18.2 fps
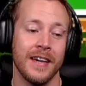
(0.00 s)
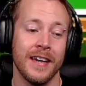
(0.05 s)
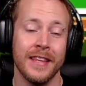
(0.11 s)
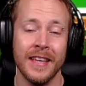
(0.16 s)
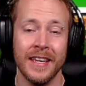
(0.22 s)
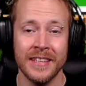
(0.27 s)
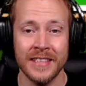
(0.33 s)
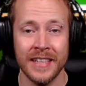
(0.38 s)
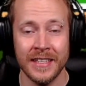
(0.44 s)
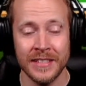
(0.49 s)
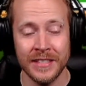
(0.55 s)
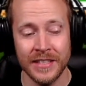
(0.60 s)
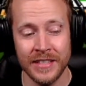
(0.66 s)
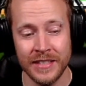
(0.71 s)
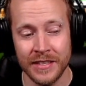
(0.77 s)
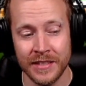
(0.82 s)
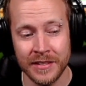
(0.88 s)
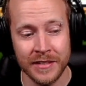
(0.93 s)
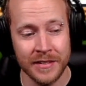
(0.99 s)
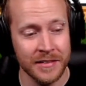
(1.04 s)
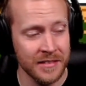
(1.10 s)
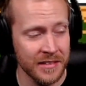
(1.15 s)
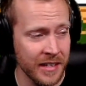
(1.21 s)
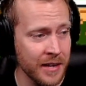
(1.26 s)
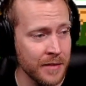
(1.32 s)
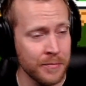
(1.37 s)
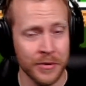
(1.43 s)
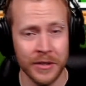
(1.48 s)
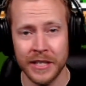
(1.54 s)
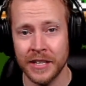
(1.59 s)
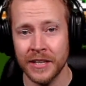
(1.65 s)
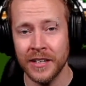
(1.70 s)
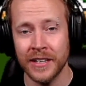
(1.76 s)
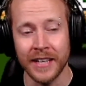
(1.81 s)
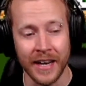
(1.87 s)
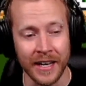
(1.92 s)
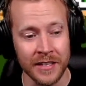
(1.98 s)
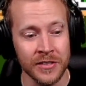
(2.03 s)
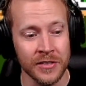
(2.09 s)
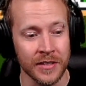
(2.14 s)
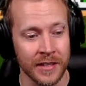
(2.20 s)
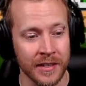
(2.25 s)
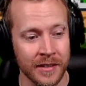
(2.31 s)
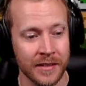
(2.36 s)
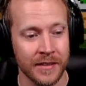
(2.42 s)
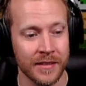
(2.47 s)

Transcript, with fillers: that's actually just uh, pretty good, actually.